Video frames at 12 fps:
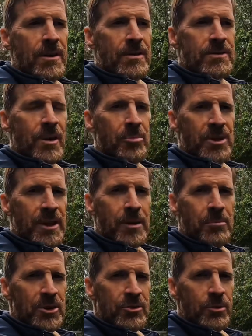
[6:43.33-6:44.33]
something
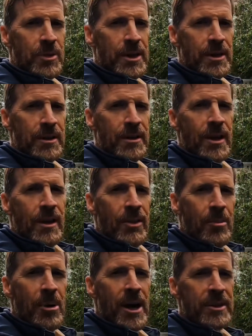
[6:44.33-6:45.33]
in between
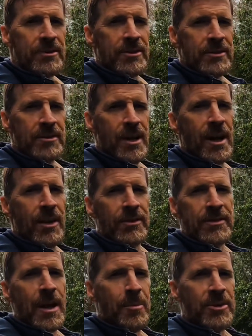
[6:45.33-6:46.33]
the boxes on
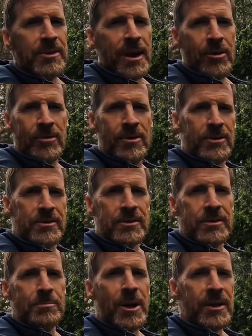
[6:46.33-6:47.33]
the top of the
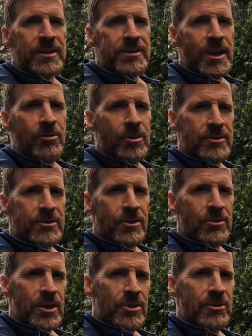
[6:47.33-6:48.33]
polystyrene,
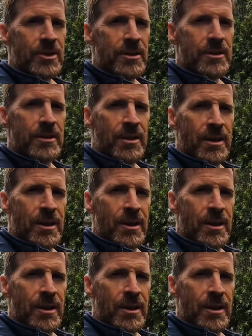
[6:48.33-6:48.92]
so that you can